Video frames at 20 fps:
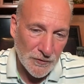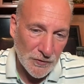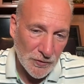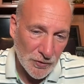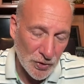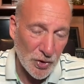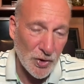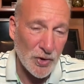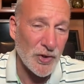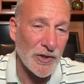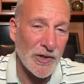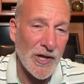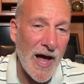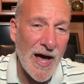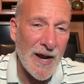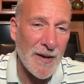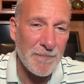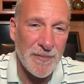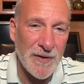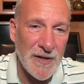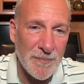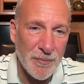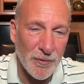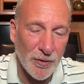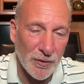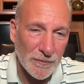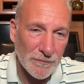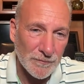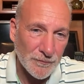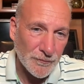turned a lot of
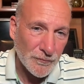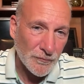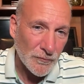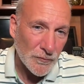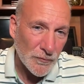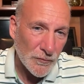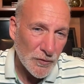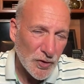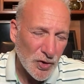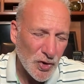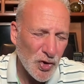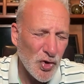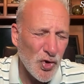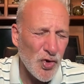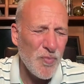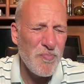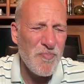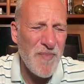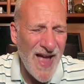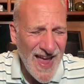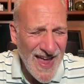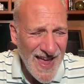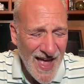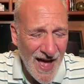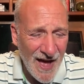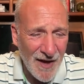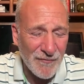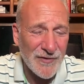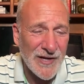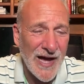people who may
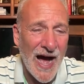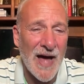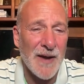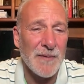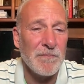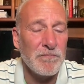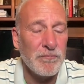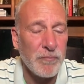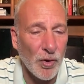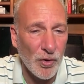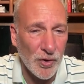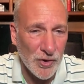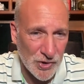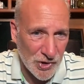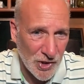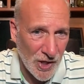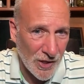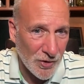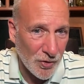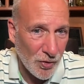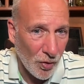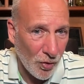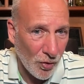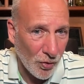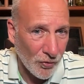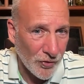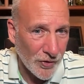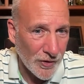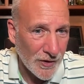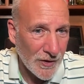have gotten bullish on
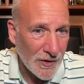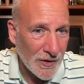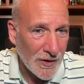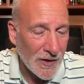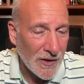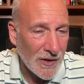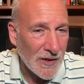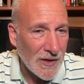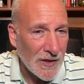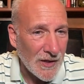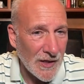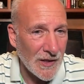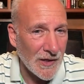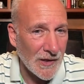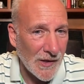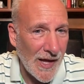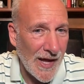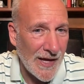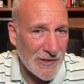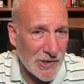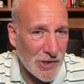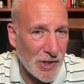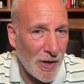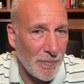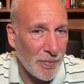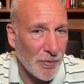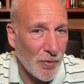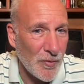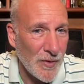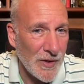gold in the last
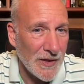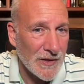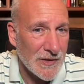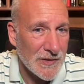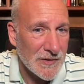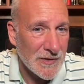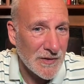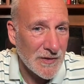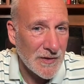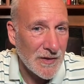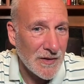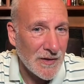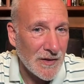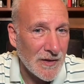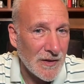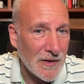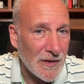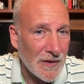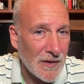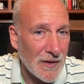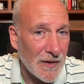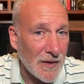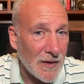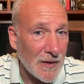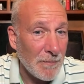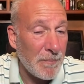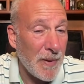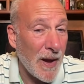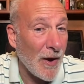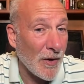couple of weeks
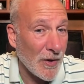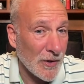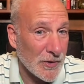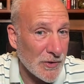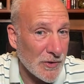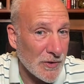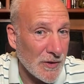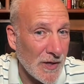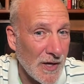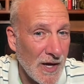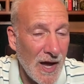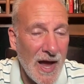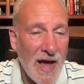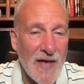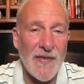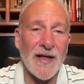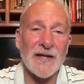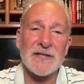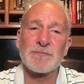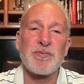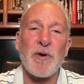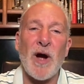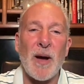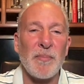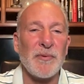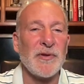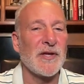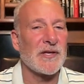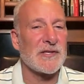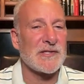bearish. And that's
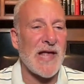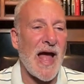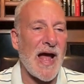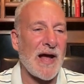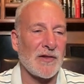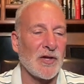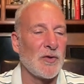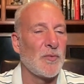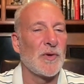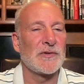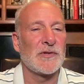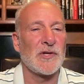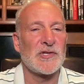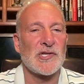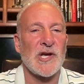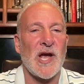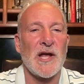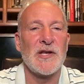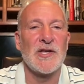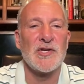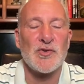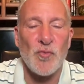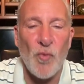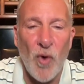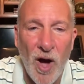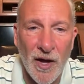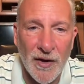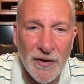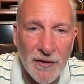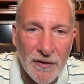probably exactly what the Chinese
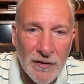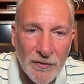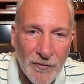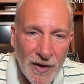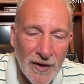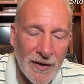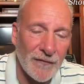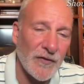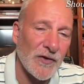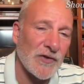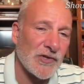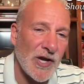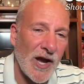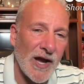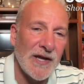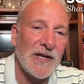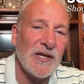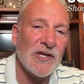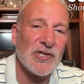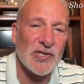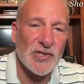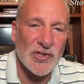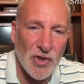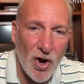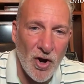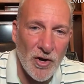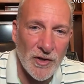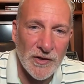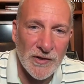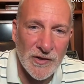want, right? If the Chinese
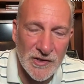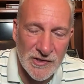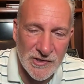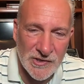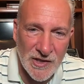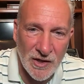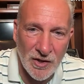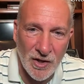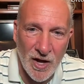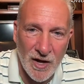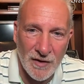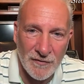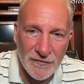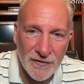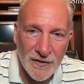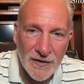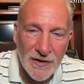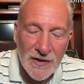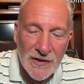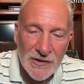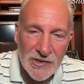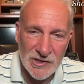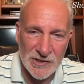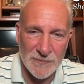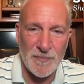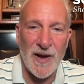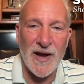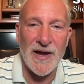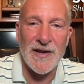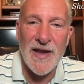started this sell-off just
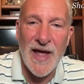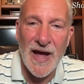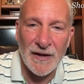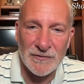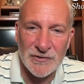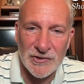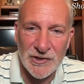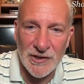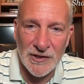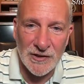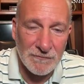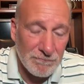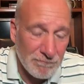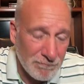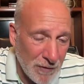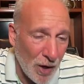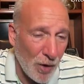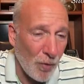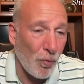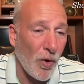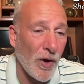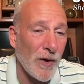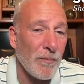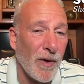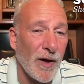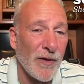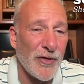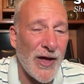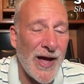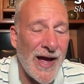by announcing a
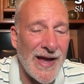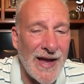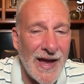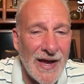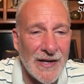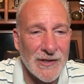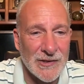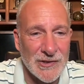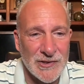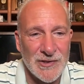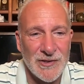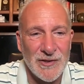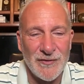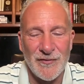1-month hiatus,